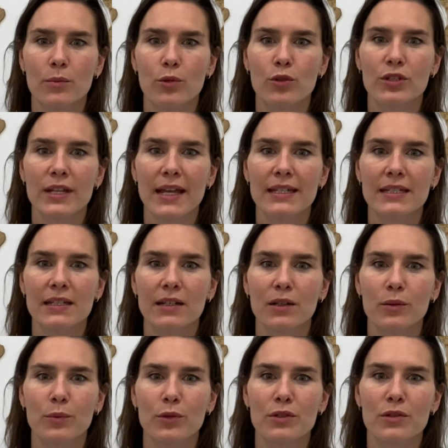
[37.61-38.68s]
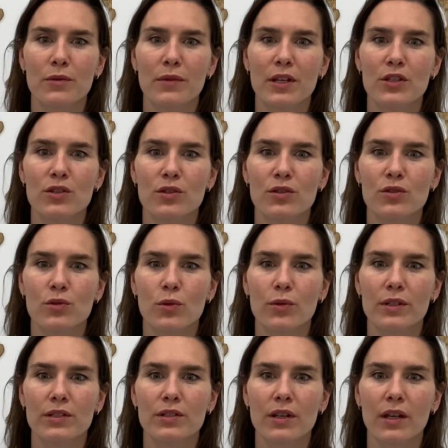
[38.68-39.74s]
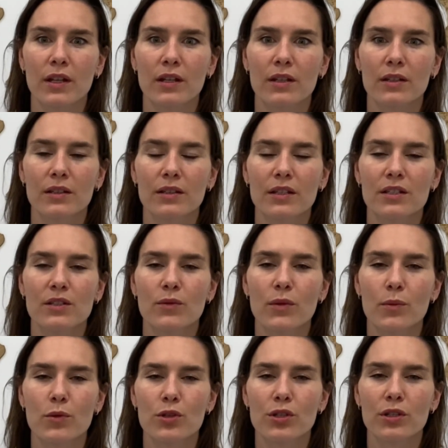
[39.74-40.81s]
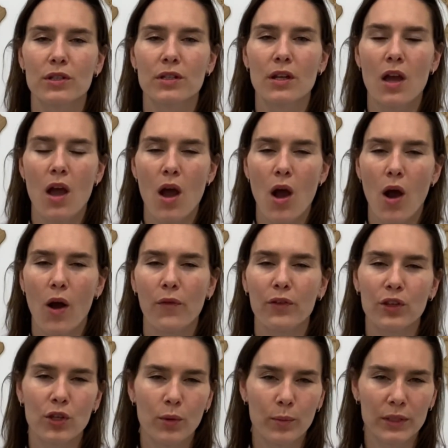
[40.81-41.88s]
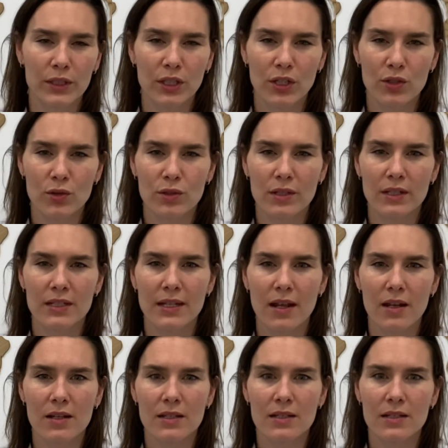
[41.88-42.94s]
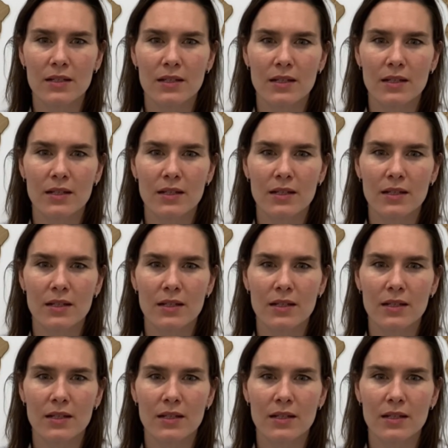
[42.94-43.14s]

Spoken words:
processing, preservation, storage, and distribution of human tissues and cells.